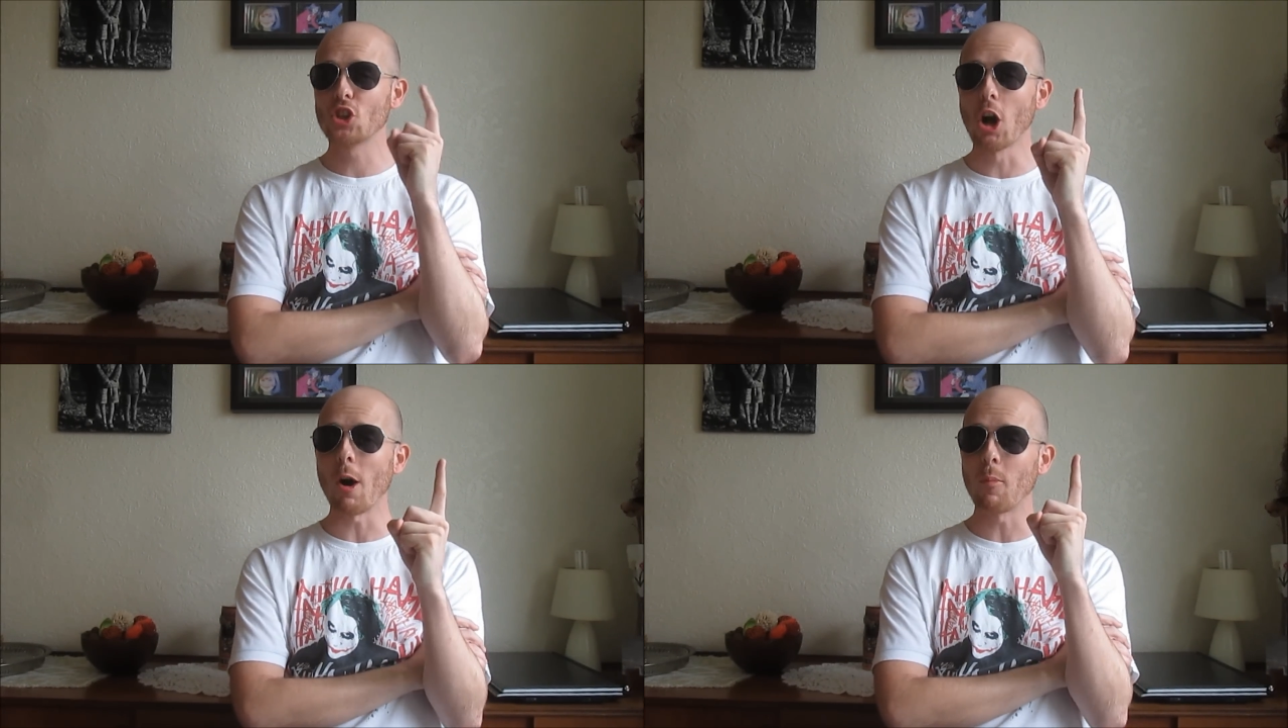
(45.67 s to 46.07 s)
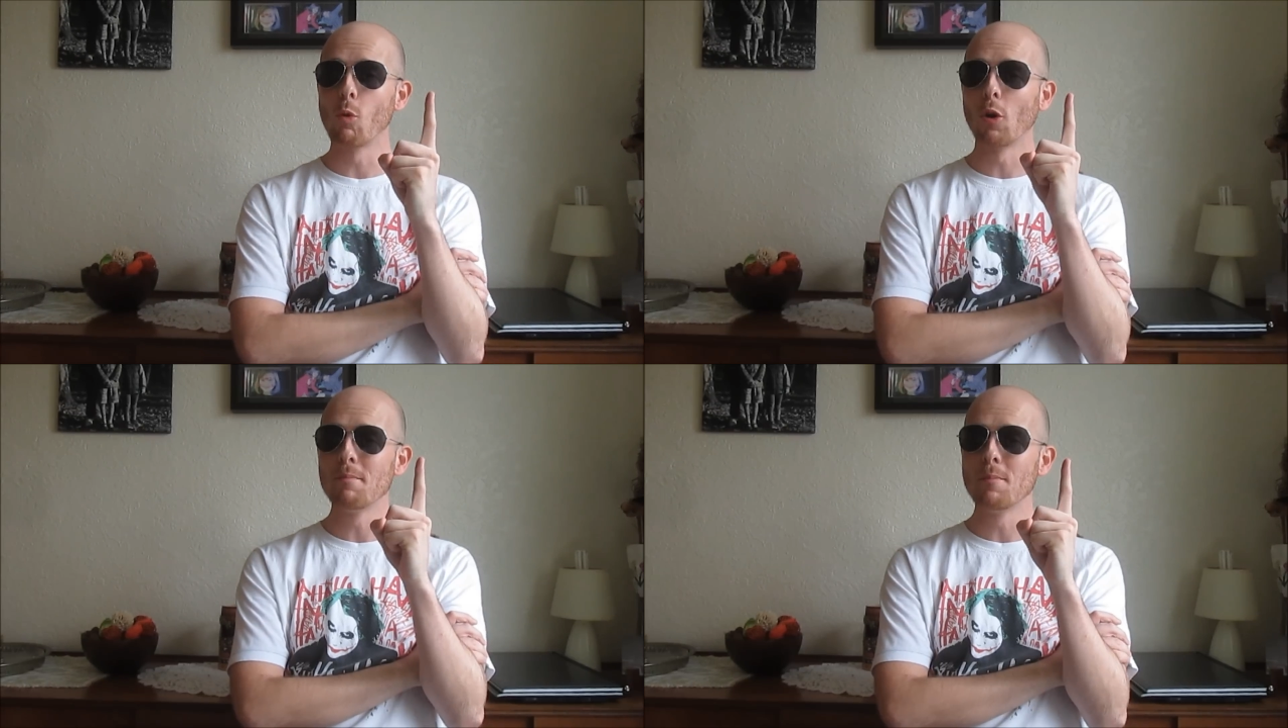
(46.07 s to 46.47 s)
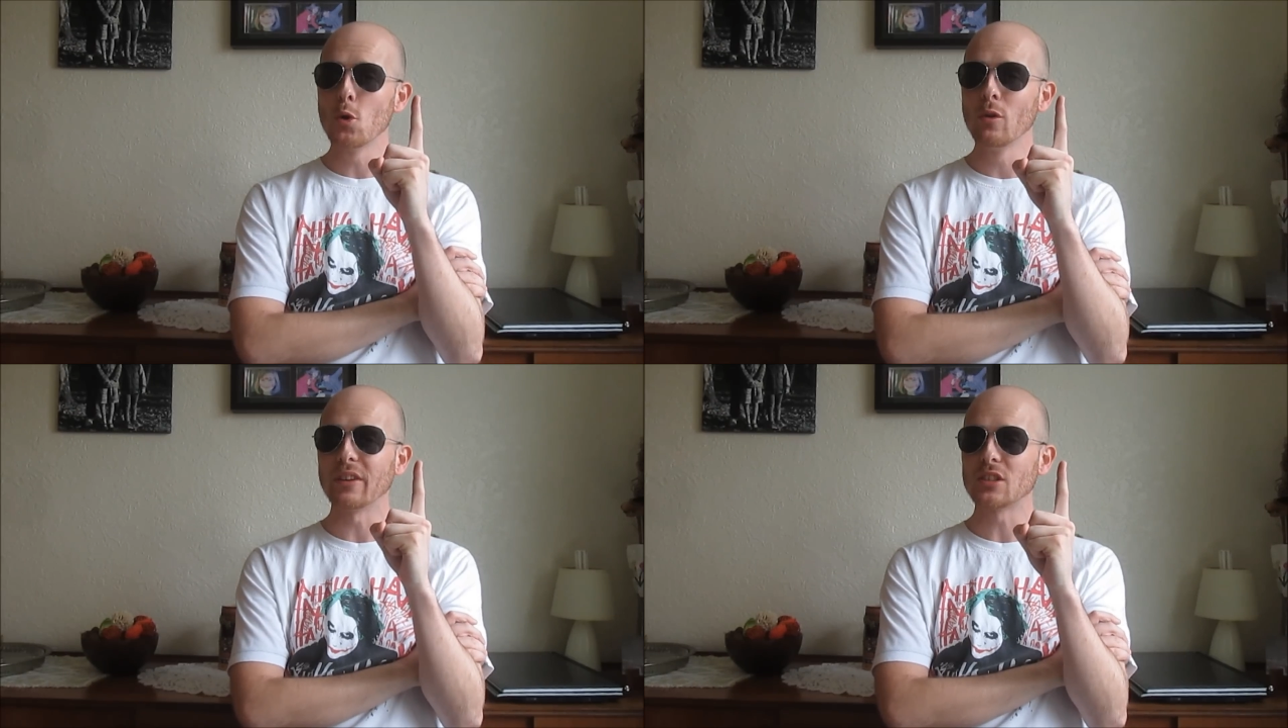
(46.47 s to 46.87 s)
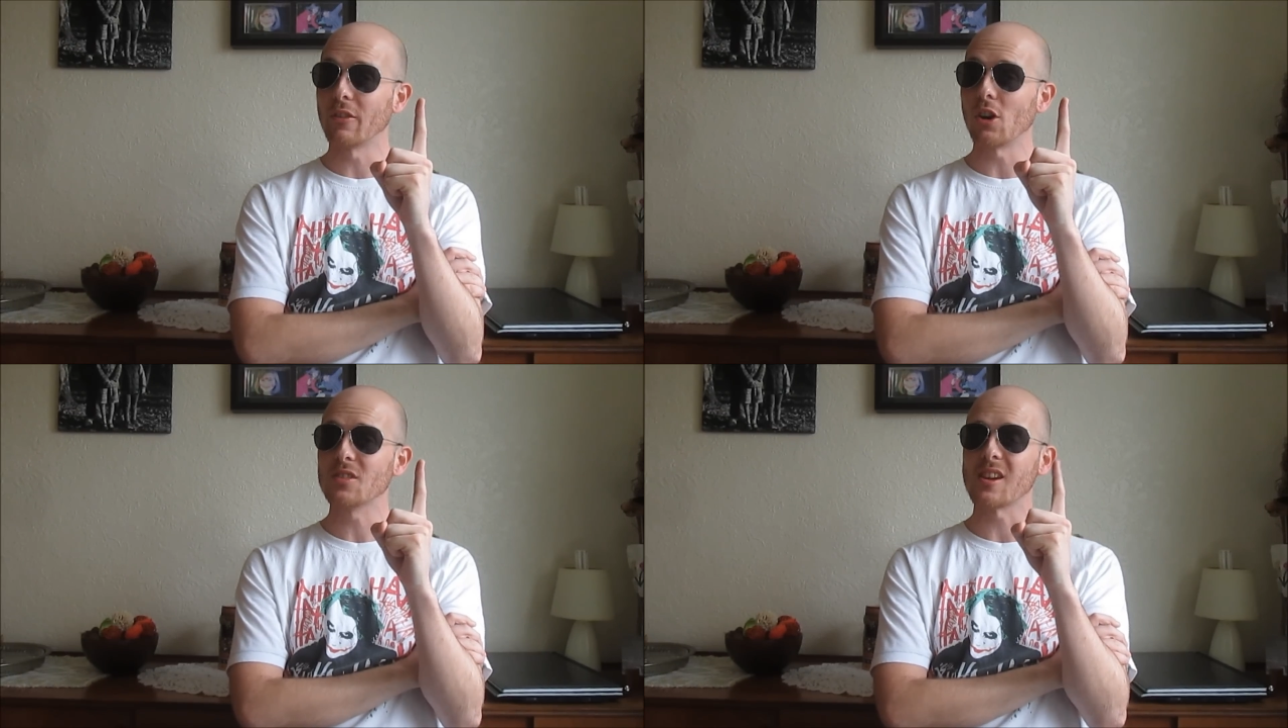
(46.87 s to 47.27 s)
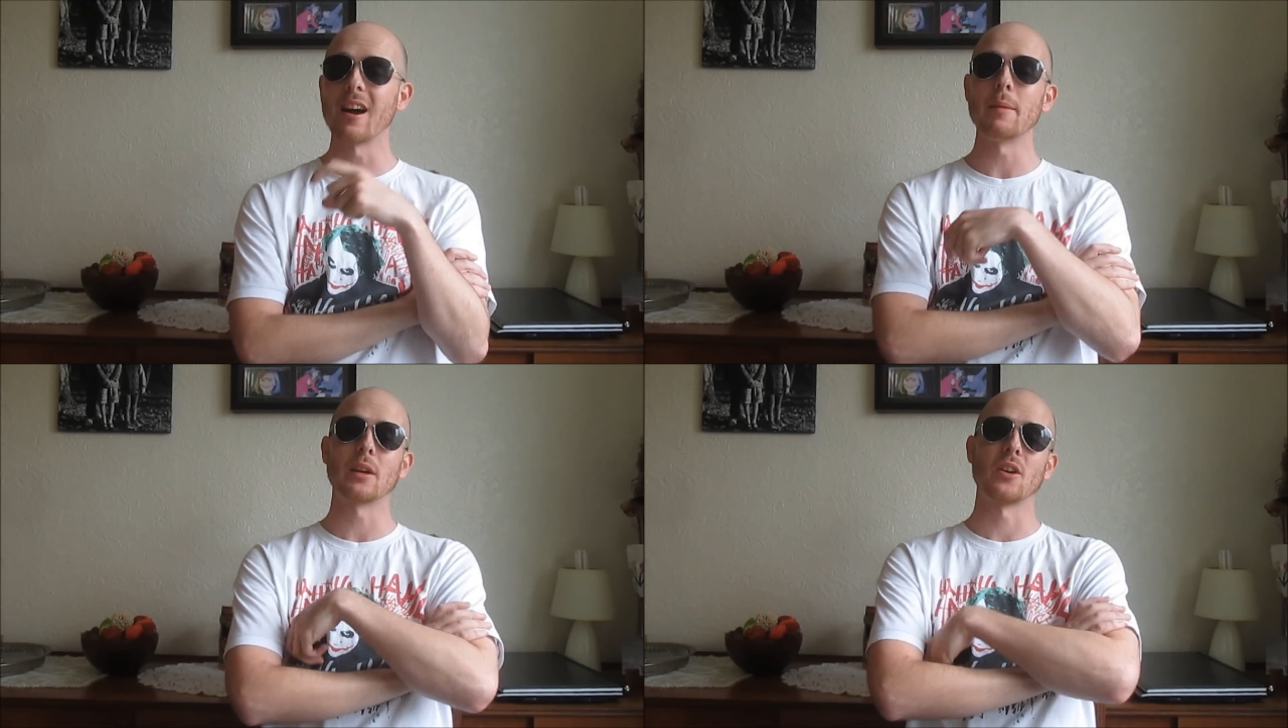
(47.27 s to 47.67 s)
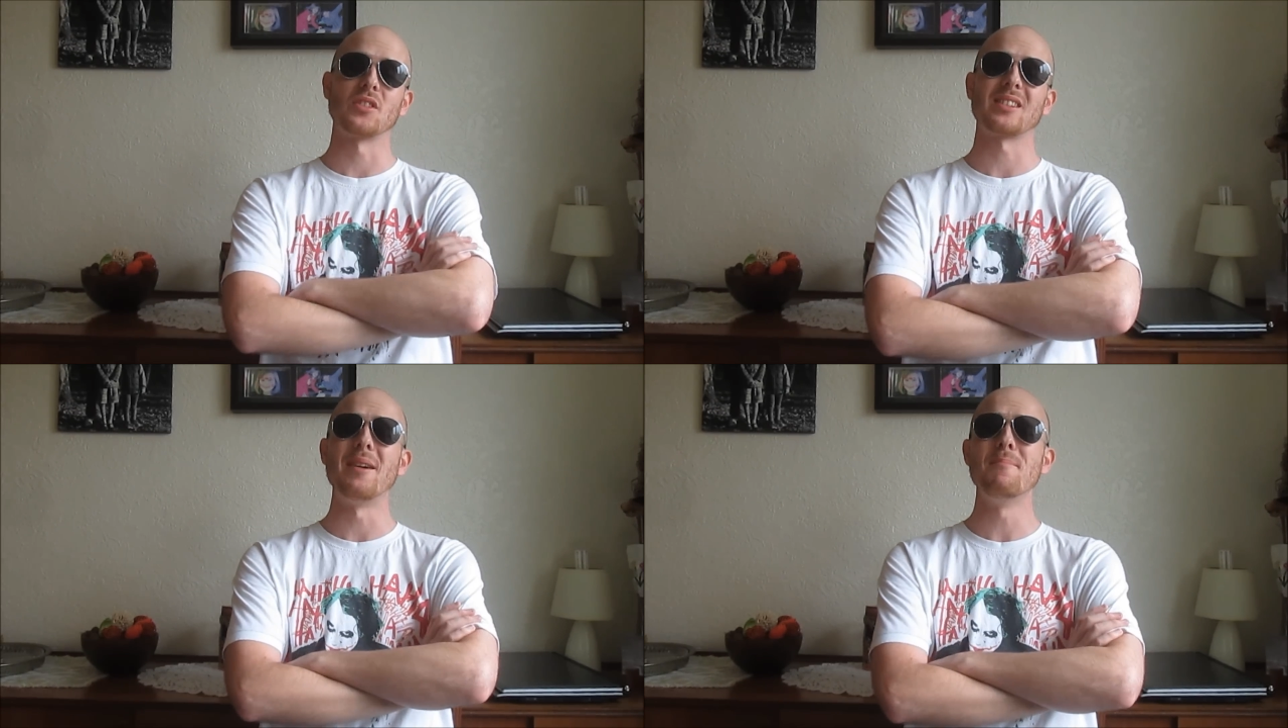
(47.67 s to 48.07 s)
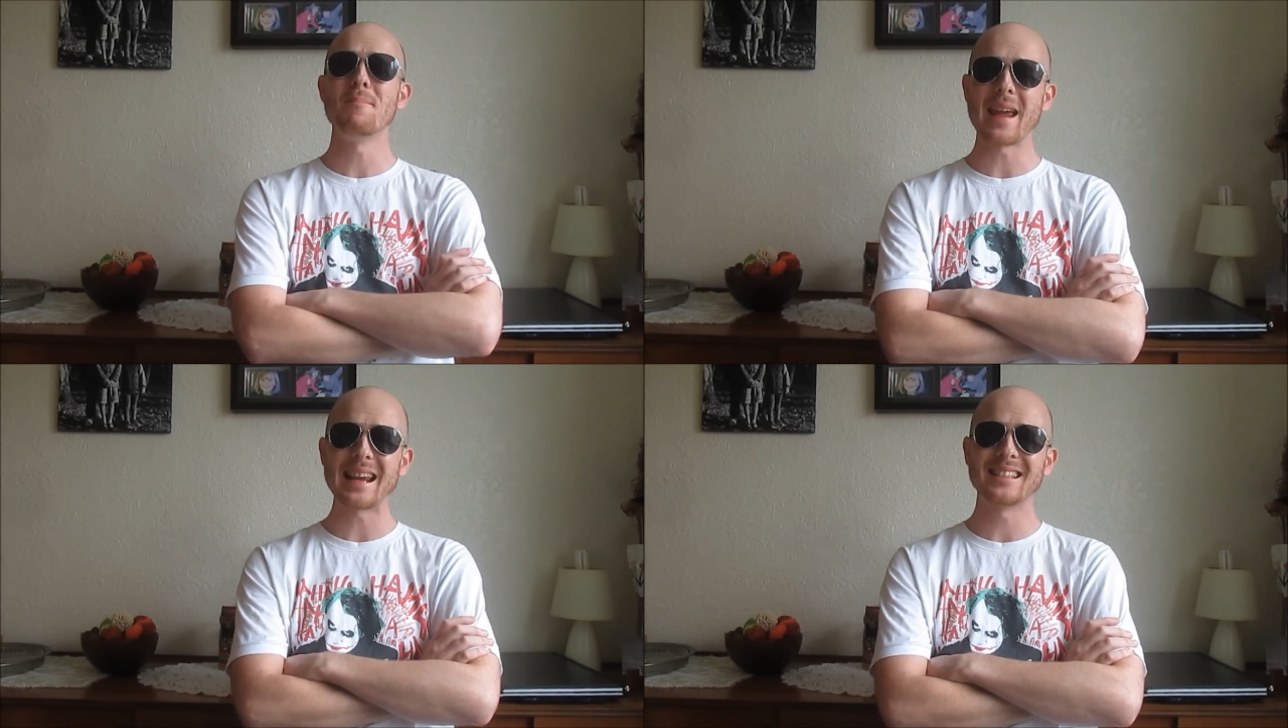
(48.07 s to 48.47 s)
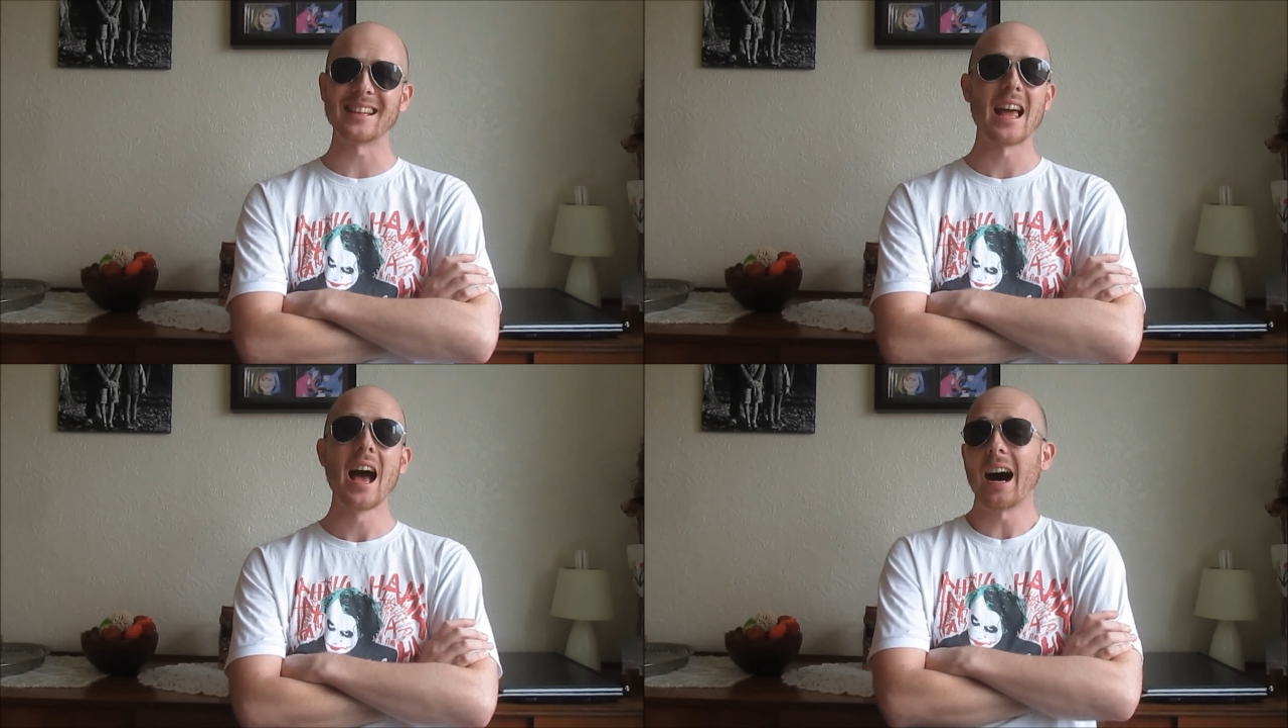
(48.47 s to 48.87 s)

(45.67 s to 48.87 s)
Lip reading: top one movies of all time, because it's amazing.